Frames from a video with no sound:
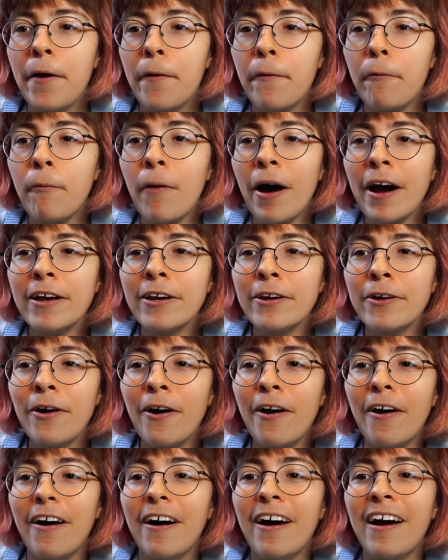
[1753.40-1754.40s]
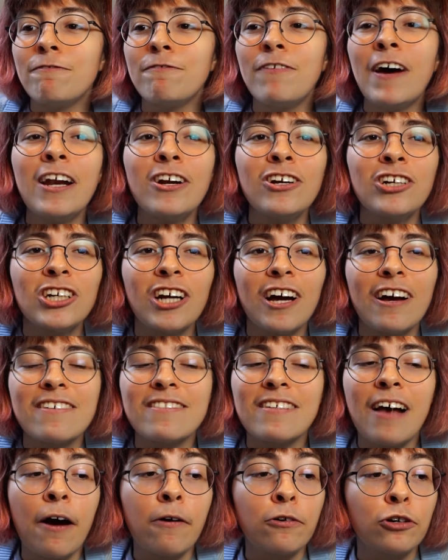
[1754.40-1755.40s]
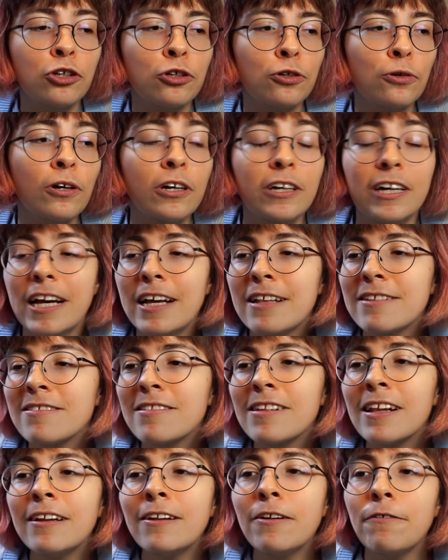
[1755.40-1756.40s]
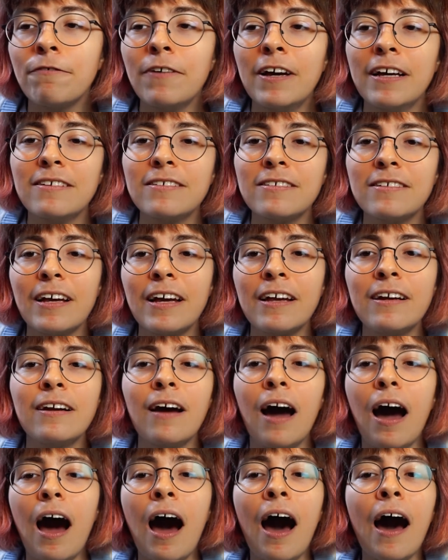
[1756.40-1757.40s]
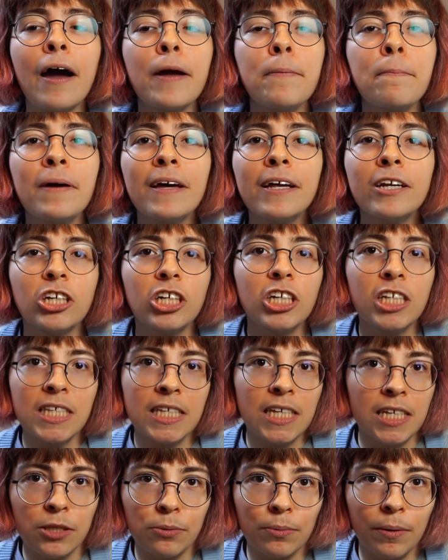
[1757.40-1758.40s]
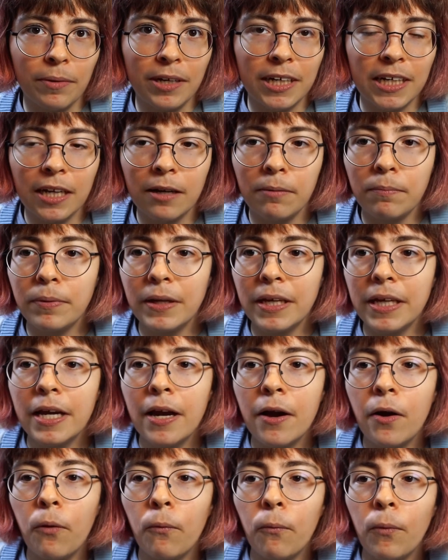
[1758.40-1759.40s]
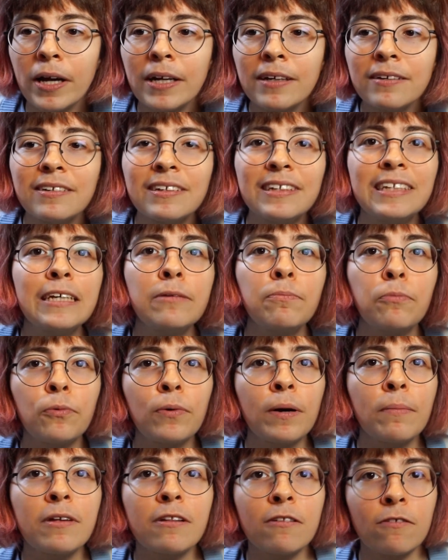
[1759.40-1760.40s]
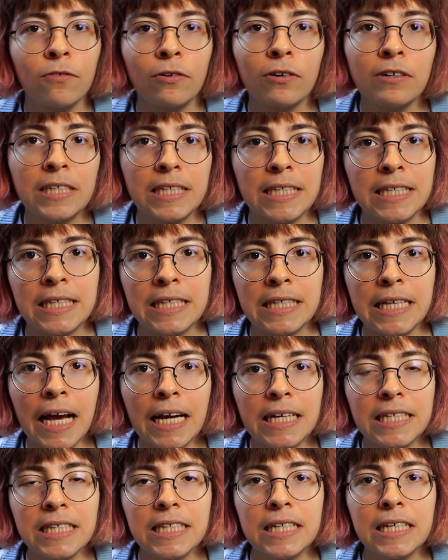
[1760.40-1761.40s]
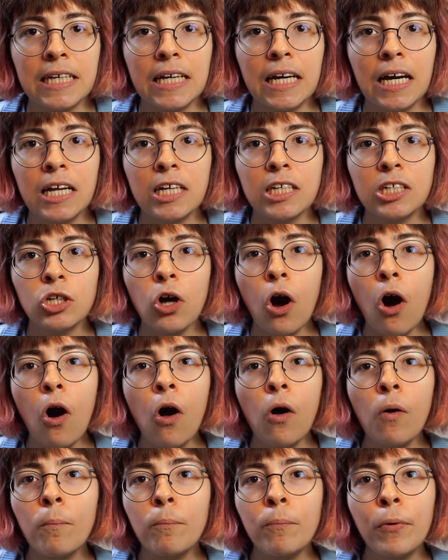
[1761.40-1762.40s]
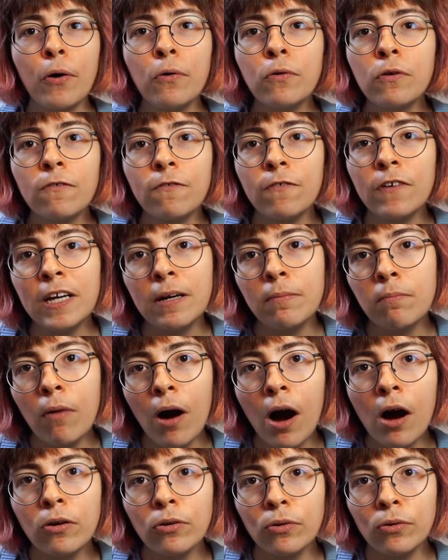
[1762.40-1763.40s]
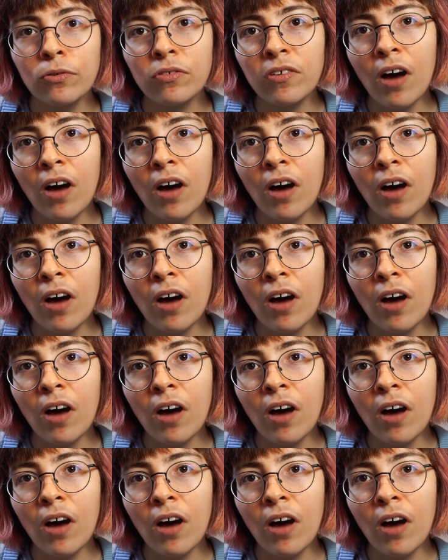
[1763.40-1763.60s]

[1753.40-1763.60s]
Why not fetishize how short and slender-faced and high-pitched cis women can be? Why are deep women's voices sexy and tall, bone-thin models